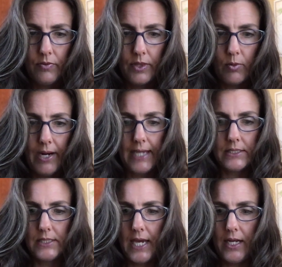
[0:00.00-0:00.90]
The rat
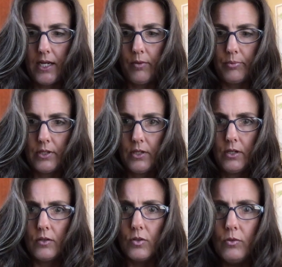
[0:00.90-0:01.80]
sat up.
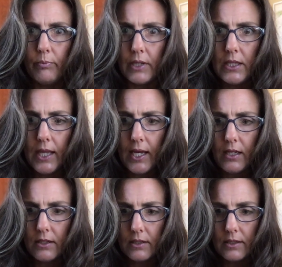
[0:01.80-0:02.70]
You mean
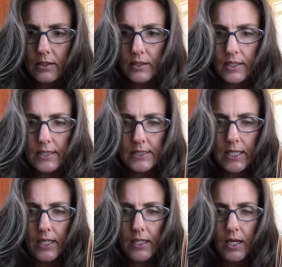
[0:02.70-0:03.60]
that? he
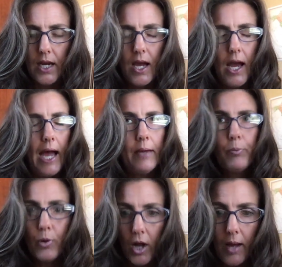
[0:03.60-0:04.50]
said. I
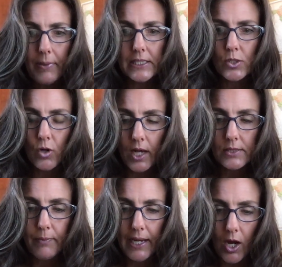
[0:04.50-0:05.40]
promise,
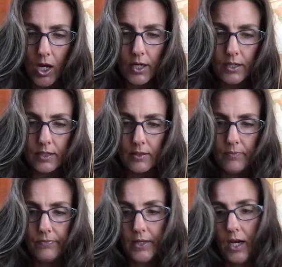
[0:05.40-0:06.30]
cross my heart.
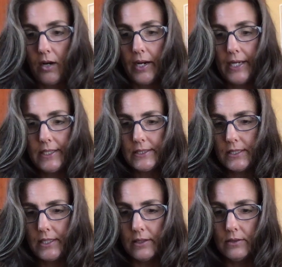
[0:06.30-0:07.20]
All right, it's
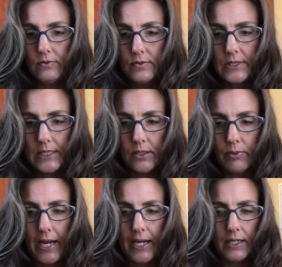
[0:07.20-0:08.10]
a deal, said the
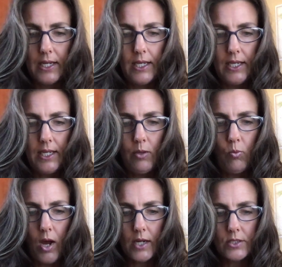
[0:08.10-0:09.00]
rat. He
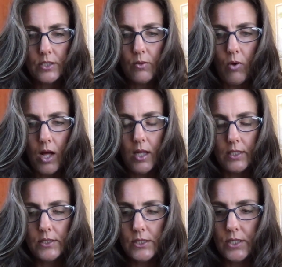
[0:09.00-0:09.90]
walked to the wall
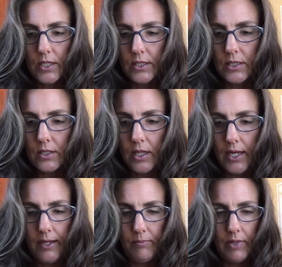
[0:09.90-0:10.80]
and started to
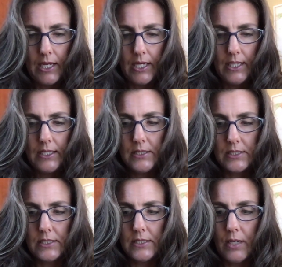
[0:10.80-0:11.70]
climb.
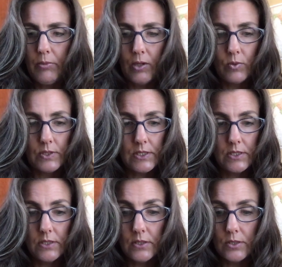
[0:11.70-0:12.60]
His stomach was
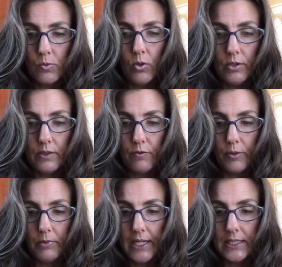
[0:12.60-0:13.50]
still swollen
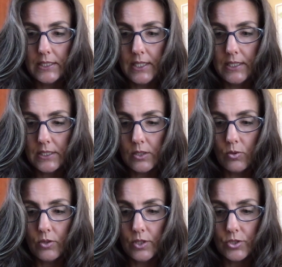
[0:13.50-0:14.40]
from last night's
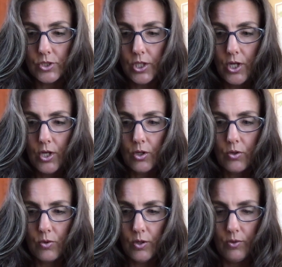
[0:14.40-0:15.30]
gorge.
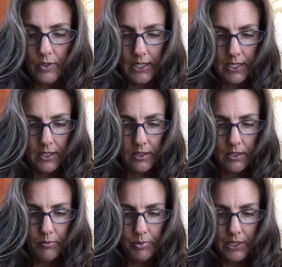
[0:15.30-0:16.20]
Groaning and
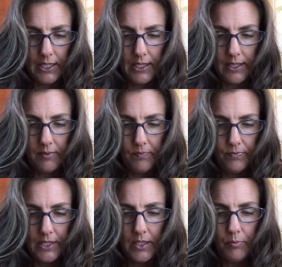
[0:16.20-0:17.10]
complaining,
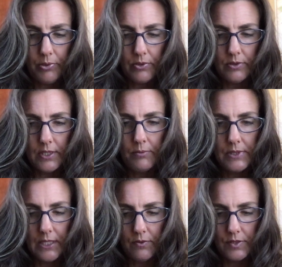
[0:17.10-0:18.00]
he pulled
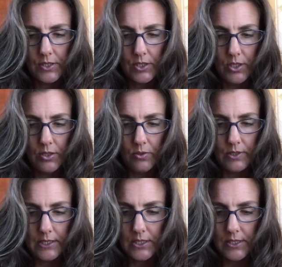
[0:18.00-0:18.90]
himself
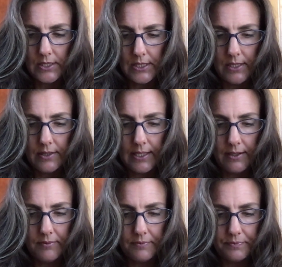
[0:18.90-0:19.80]
slowly to the ceiling.